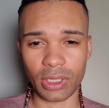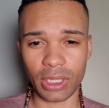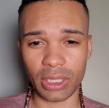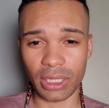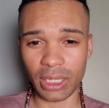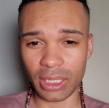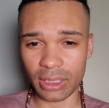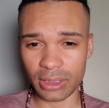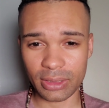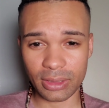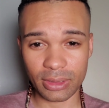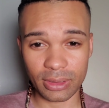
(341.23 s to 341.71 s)

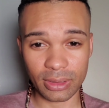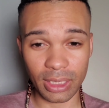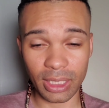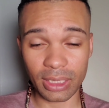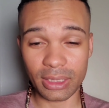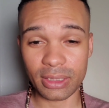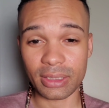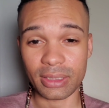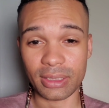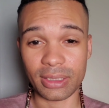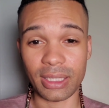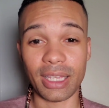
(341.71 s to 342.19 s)
And that's
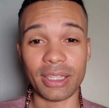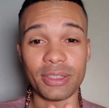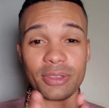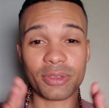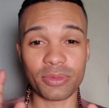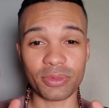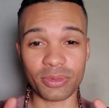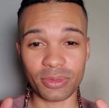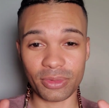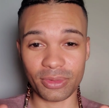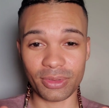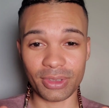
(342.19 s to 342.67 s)

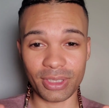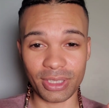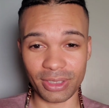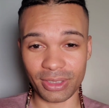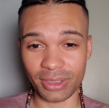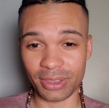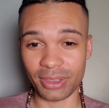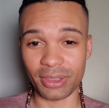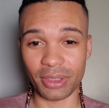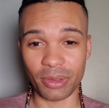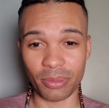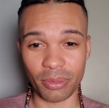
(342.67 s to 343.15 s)

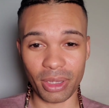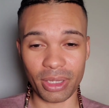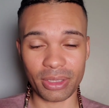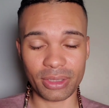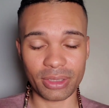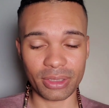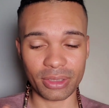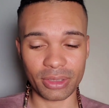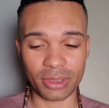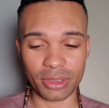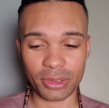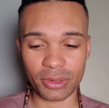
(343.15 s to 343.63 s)
the
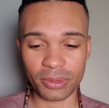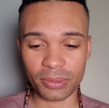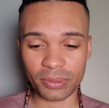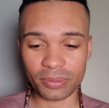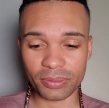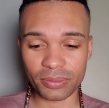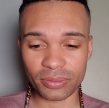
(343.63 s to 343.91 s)
message.